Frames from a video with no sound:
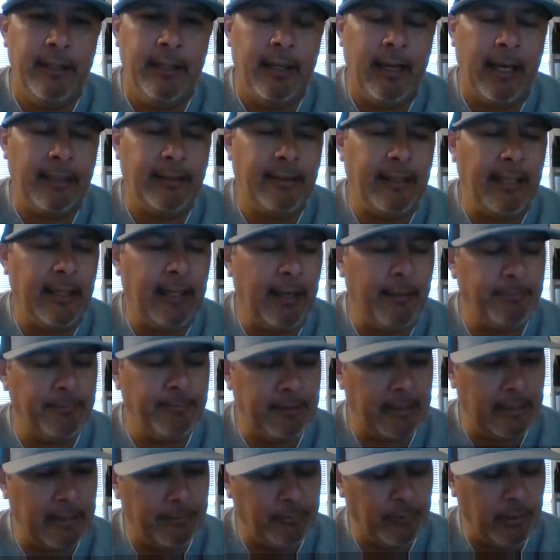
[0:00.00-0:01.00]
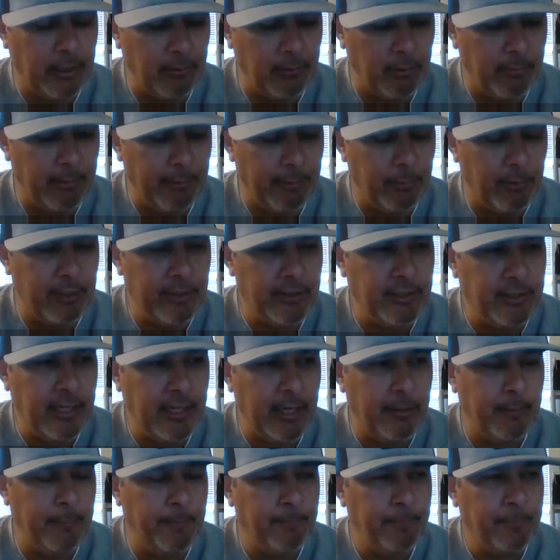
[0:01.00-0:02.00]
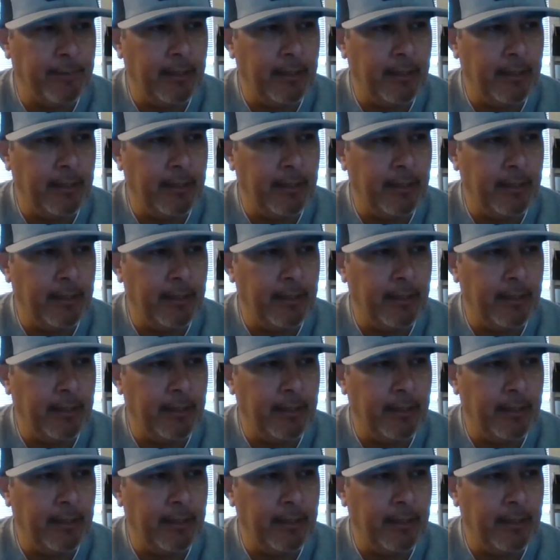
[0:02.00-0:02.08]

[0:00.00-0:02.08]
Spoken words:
I think I'm trying to remember his name.